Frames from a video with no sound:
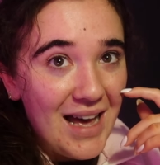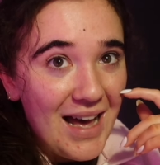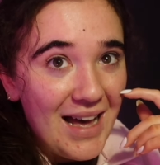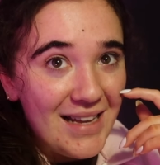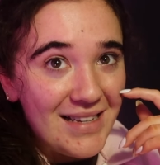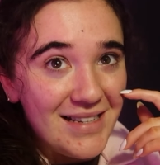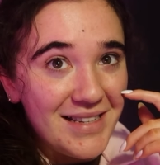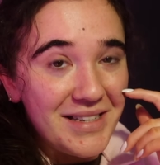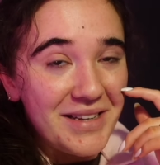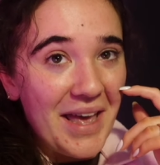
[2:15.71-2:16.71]

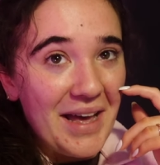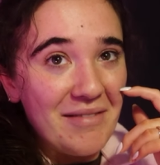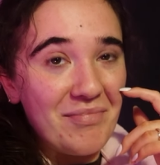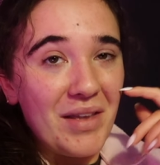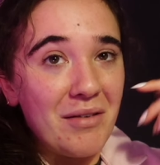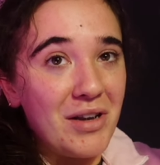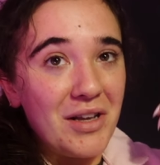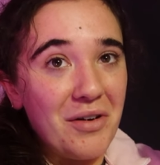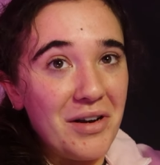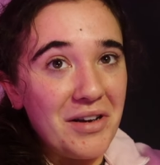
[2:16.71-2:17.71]
And yeah, I'm gonna
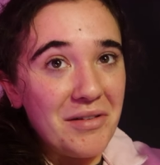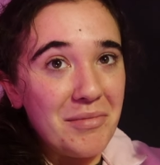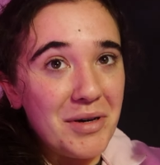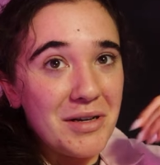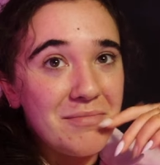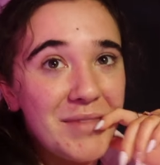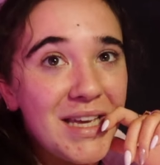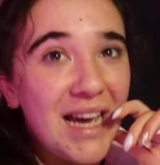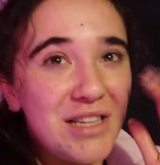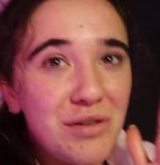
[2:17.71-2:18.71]
go out now, but I
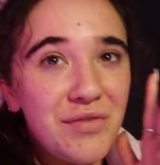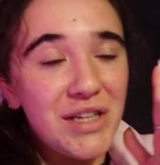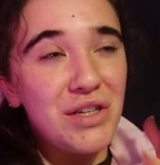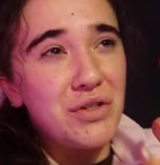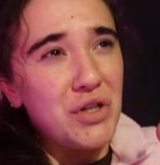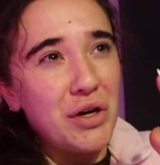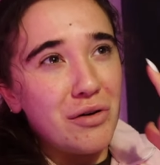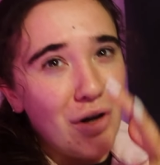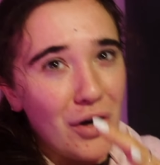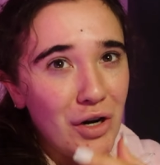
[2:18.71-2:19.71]
don't know if I should
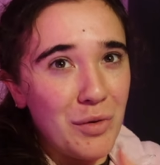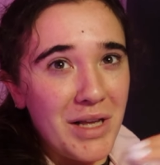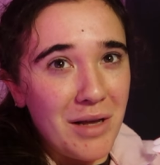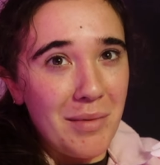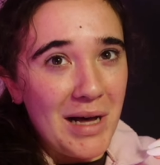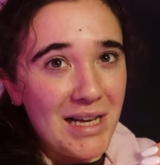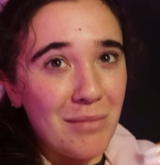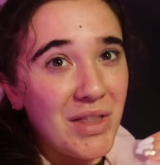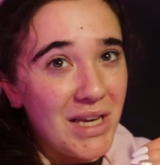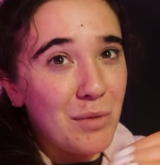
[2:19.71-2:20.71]
shower now or when I come back.
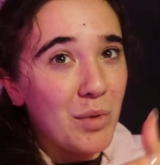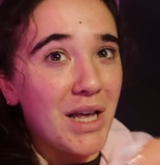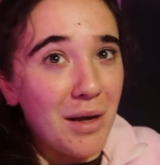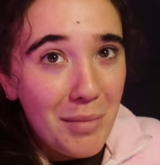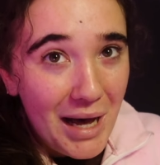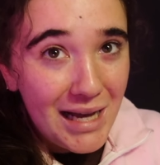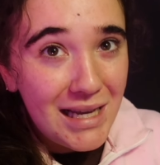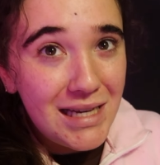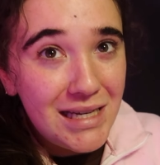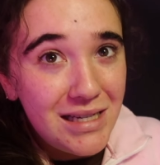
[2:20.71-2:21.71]
I'm thinking when I come back.